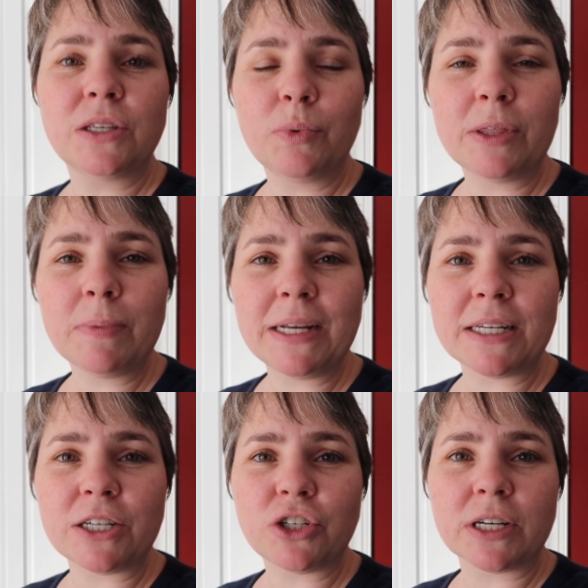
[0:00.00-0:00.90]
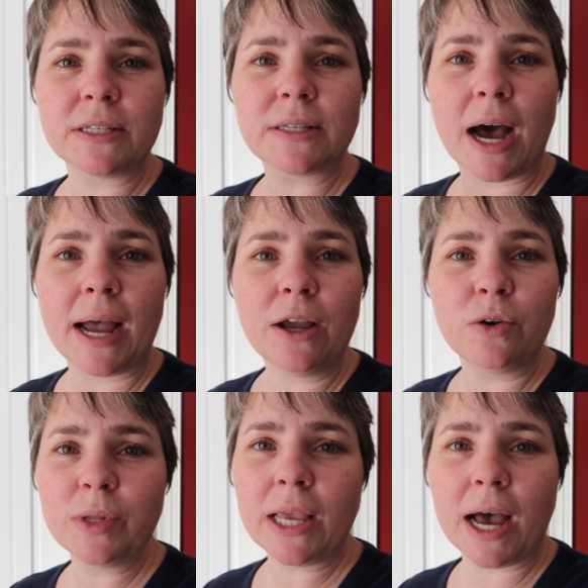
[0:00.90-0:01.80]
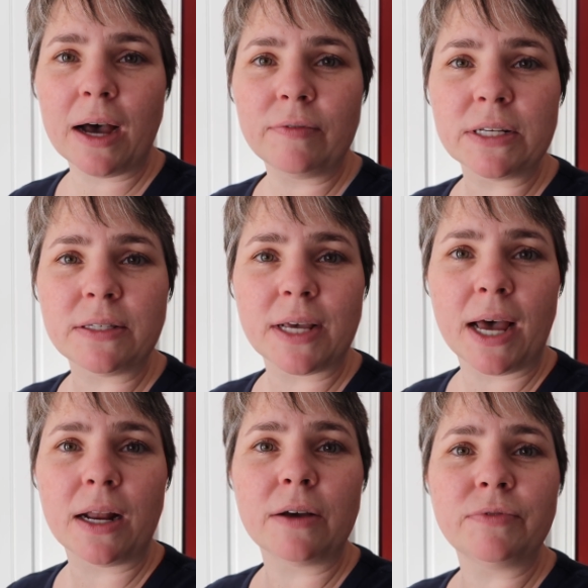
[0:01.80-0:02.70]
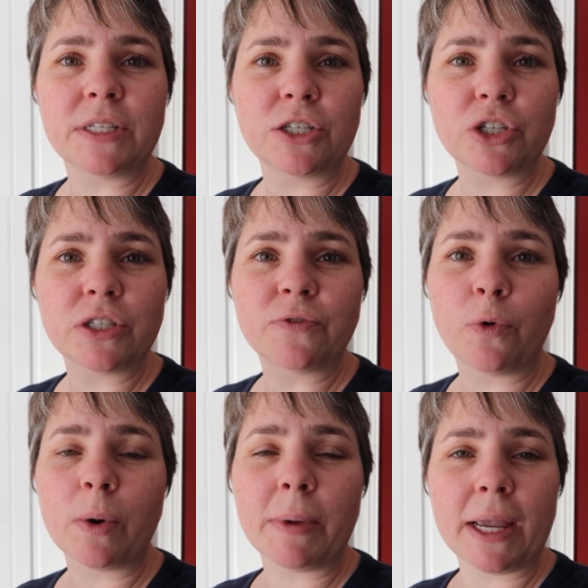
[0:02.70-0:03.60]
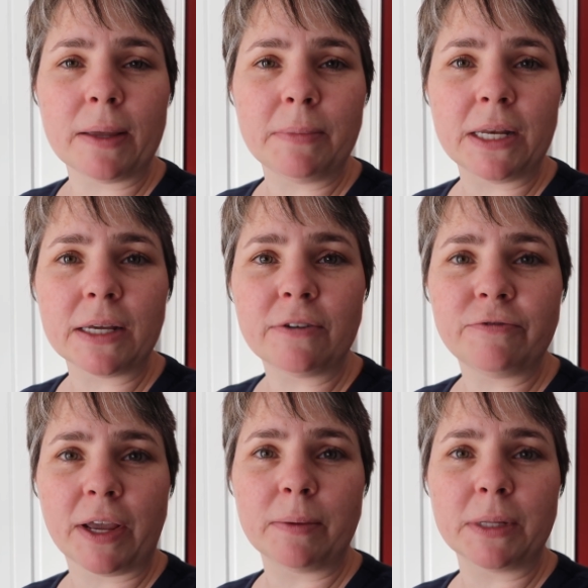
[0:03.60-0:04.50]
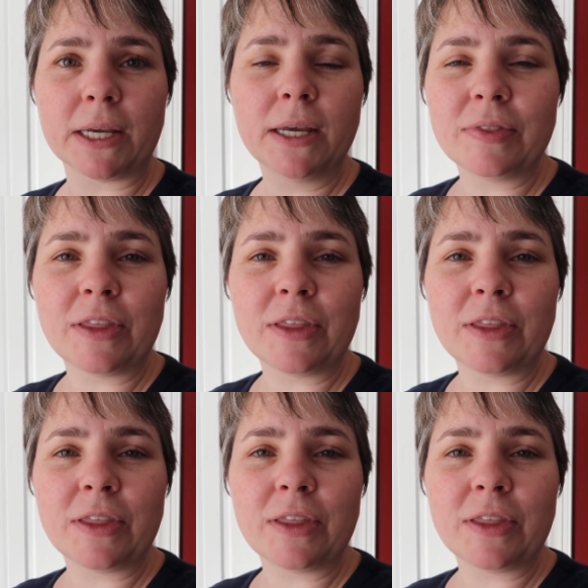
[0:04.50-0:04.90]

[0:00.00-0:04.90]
So with my dishes, I only have a set of dishes for my immediate family.